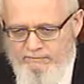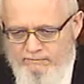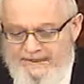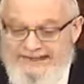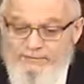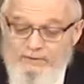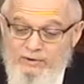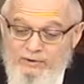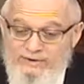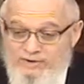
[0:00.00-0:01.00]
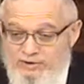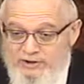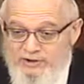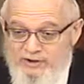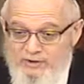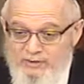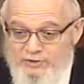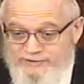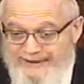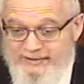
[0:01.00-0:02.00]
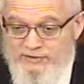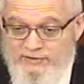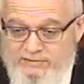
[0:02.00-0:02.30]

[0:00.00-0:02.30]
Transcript: Even though initially it was valid.